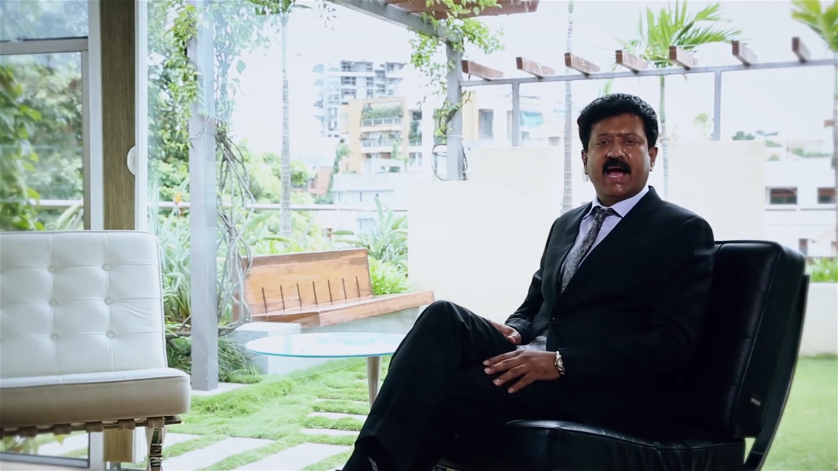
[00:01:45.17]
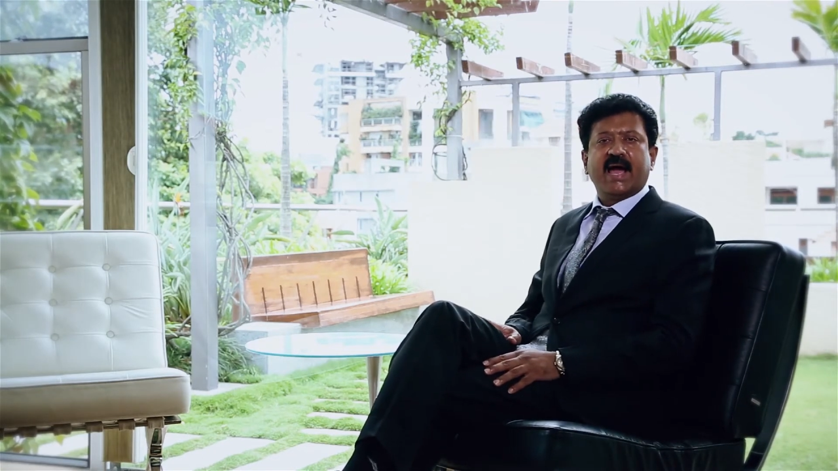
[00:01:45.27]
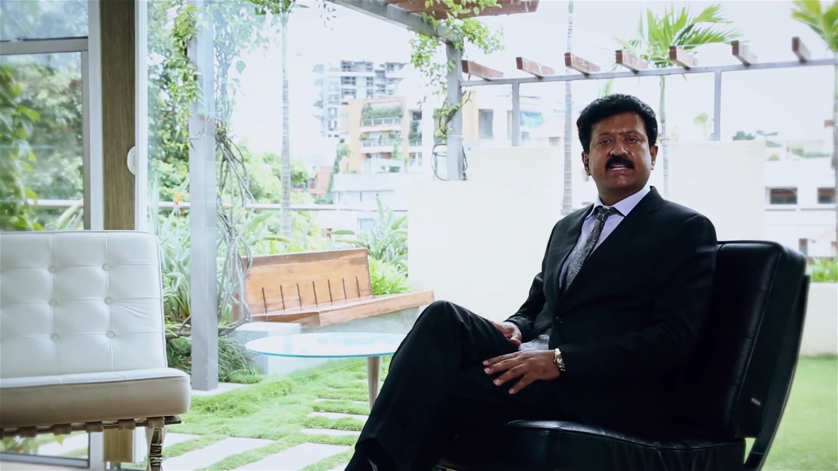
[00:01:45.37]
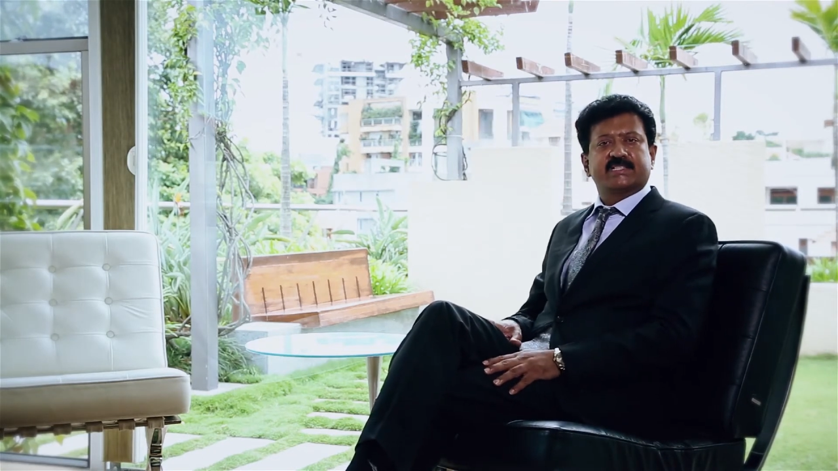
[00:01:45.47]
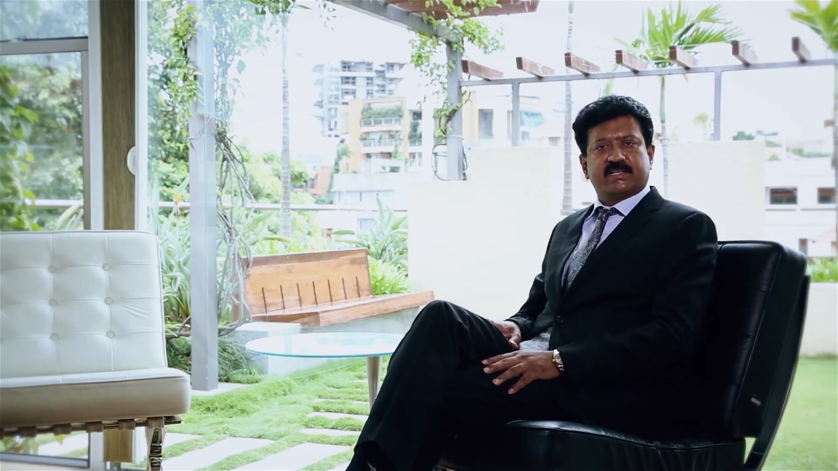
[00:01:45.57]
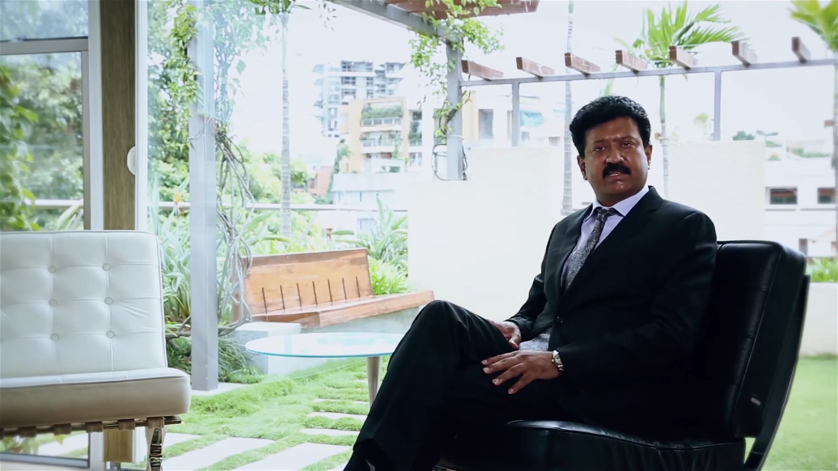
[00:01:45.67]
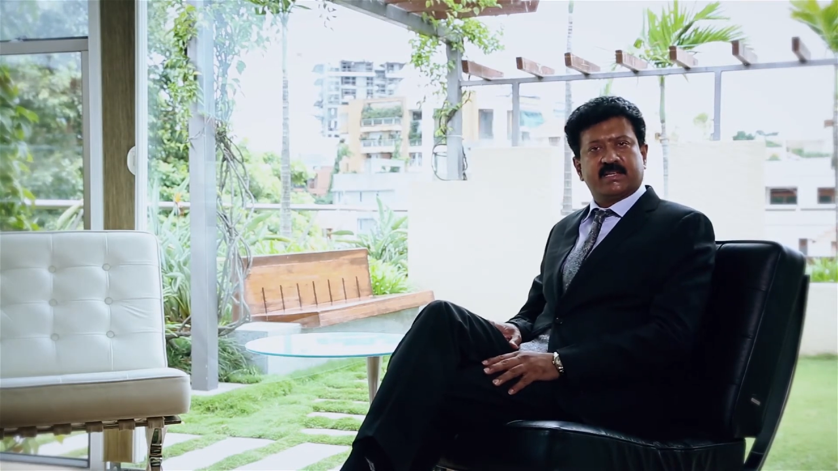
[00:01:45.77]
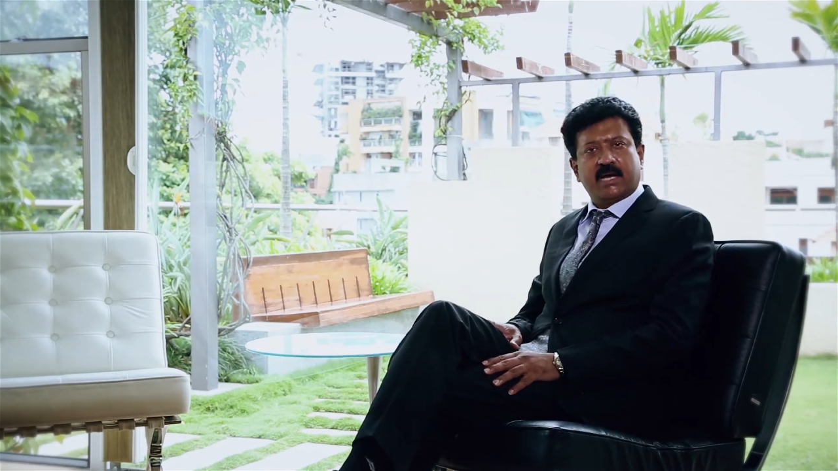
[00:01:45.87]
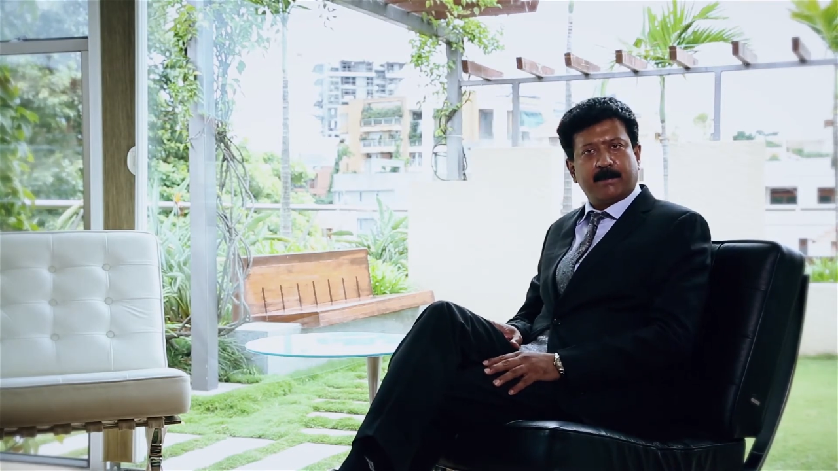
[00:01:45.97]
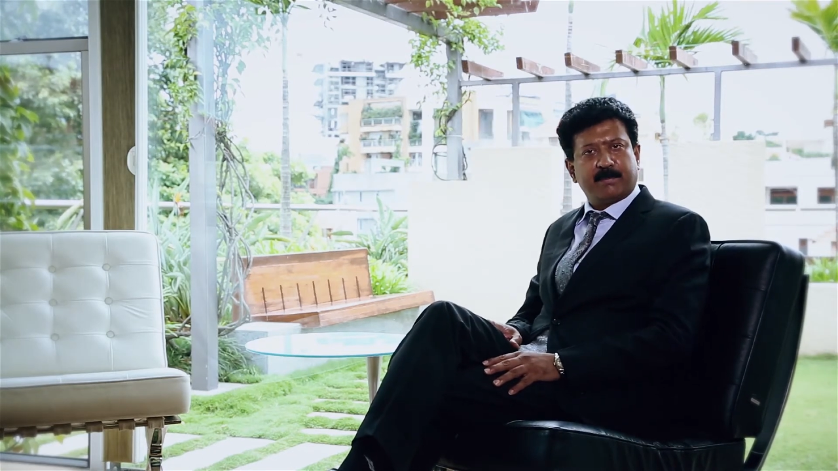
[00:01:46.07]
had
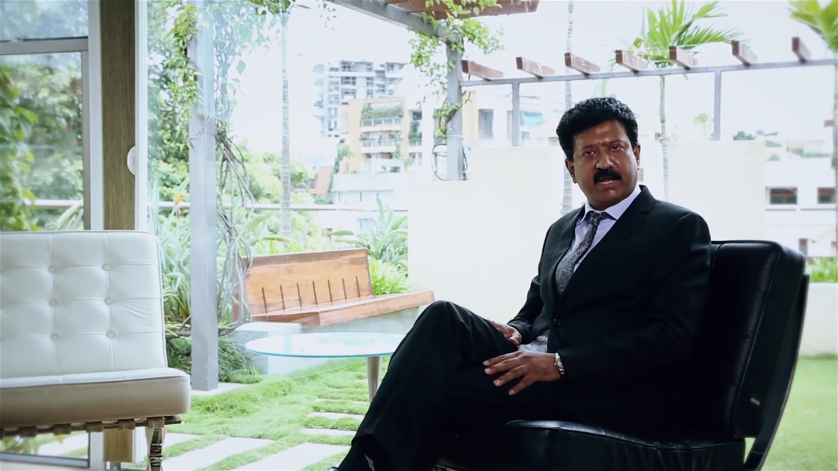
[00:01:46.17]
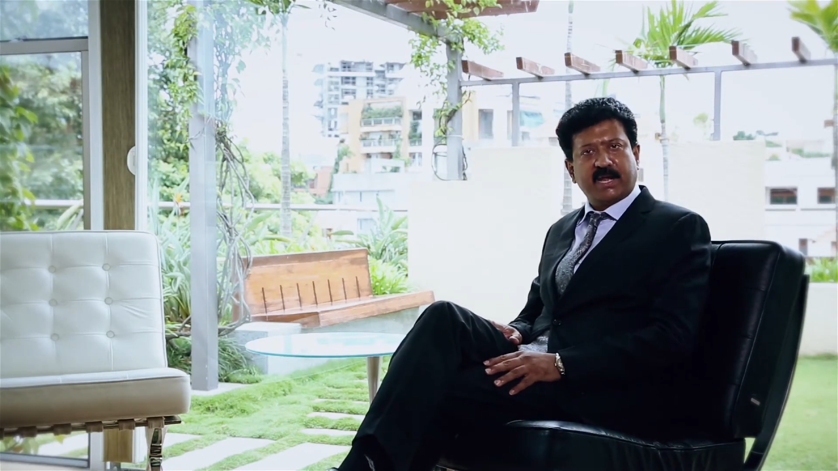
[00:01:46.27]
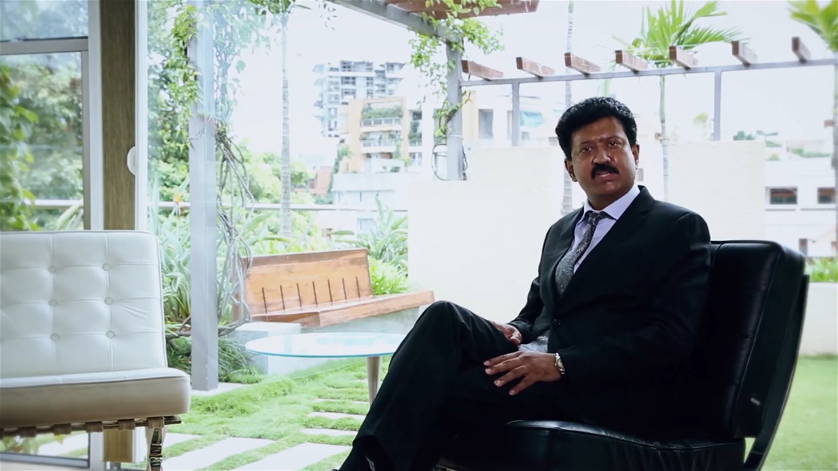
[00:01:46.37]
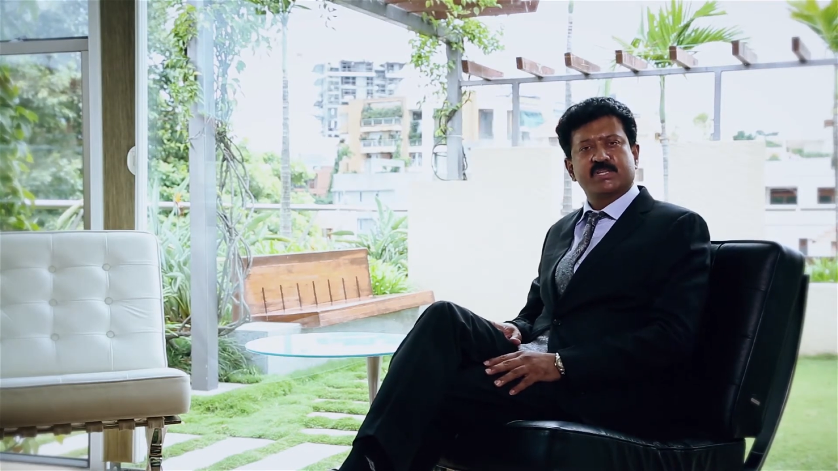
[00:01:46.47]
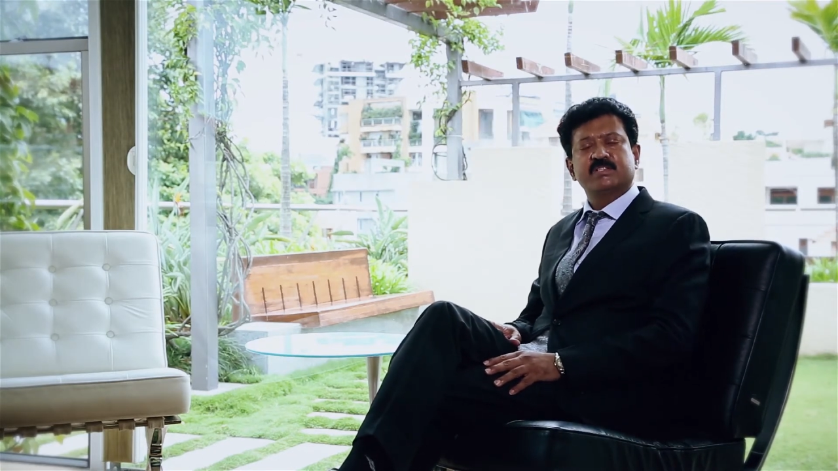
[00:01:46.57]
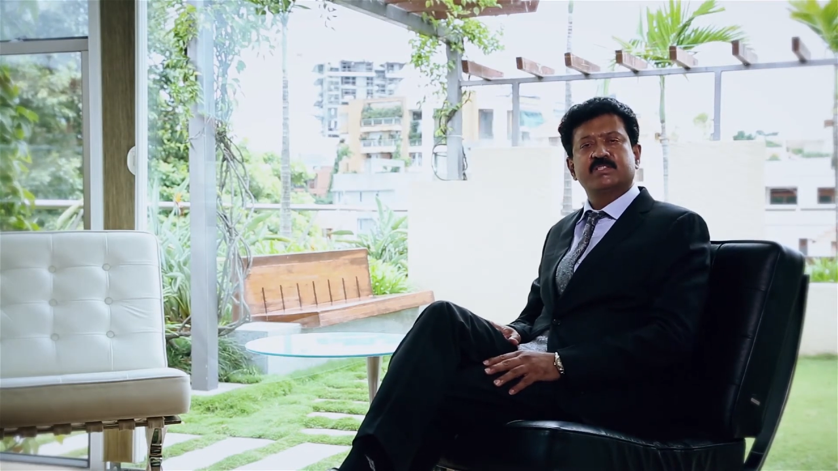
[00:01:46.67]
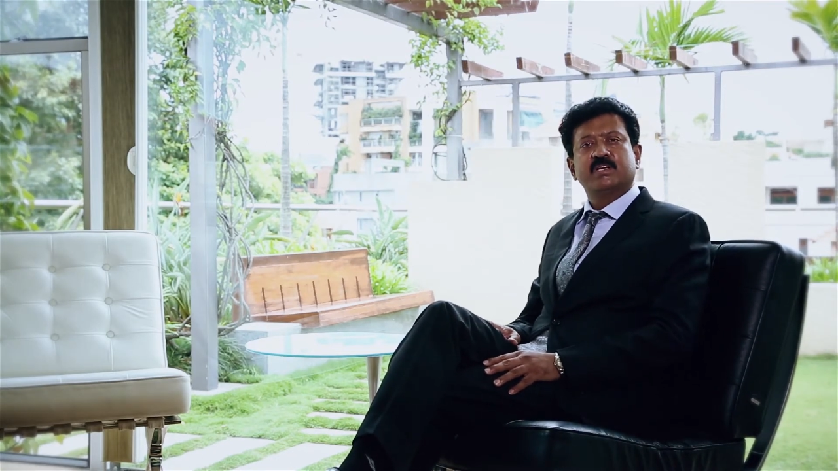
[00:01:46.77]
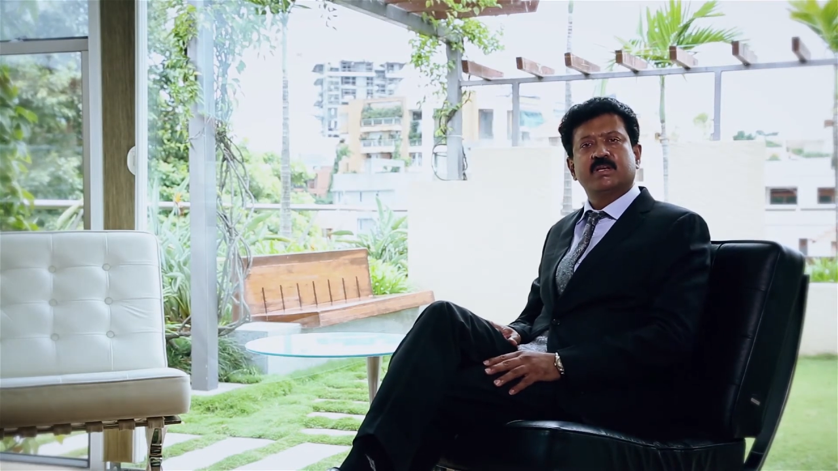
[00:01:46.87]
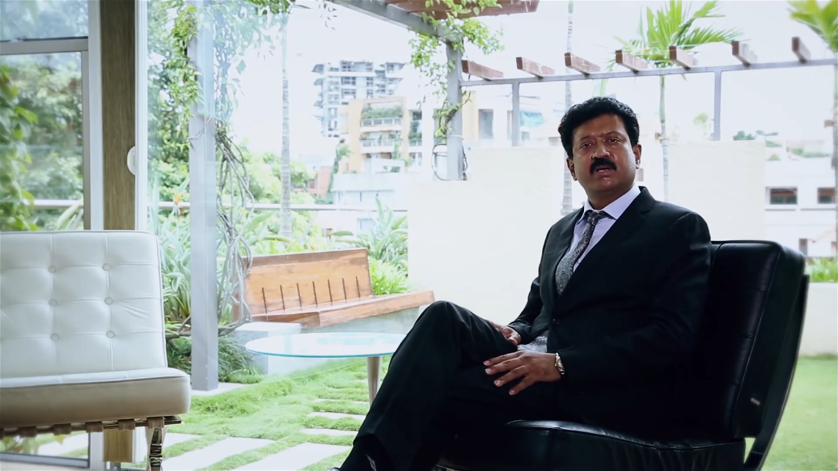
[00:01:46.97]
certain apprehensions